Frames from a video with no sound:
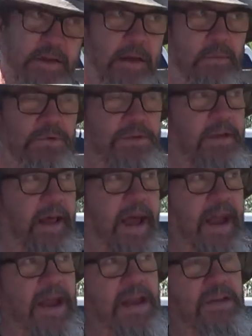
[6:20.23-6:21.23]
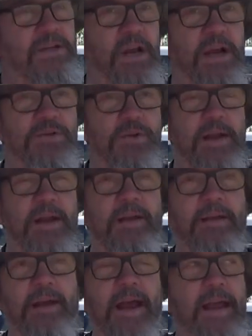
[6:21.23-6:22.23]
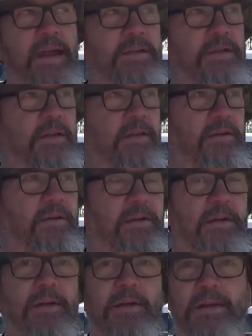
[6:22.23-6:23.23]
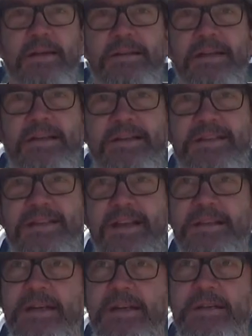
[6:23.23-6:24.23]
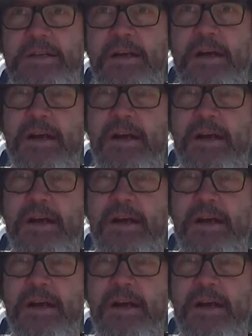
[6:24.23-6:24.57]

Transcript: it was in the 80s yesterday, and today it's in the 60s.